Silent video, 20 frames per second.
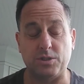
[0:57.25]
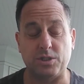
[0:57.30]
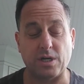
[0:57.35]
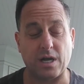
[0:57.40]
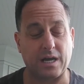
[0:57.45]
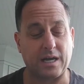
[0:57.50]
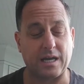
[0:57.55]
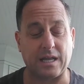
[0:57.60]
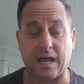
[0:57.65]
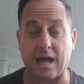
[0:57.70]

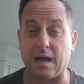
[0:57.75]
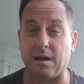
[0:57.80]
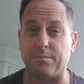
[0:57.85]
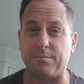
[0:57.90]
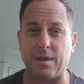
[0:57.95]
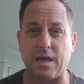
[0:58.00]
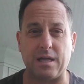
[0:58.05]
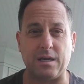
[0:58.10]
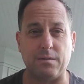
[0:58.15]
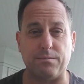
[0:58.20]
Check it
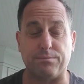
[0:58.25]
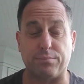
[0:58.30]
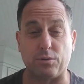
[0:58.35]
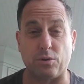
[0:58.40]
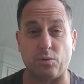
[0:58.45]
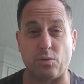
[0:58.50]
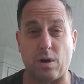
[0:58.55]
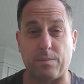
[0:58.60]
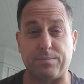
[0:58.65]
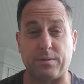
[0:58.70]
out, man. It
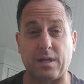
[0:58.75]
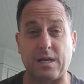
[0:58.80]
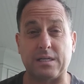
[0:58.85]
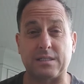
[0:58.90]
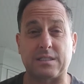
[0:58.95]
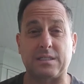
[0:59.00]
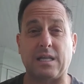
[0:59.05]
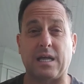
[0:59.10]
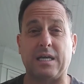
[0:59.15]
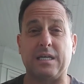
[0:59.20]
blew up
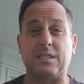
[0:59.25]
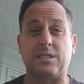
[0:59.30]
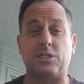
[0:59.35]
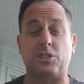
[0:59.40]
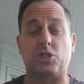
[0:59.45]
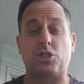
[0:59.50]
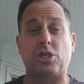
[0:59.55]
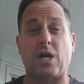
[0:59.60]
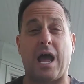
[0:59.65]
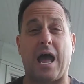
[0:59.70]
last night, the
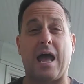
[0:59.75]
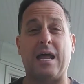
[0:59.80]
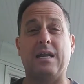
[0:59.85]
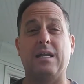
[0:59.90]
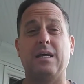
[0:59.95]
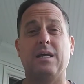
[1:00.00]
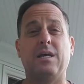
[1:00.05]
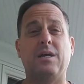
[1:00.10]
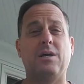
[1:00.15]
chat.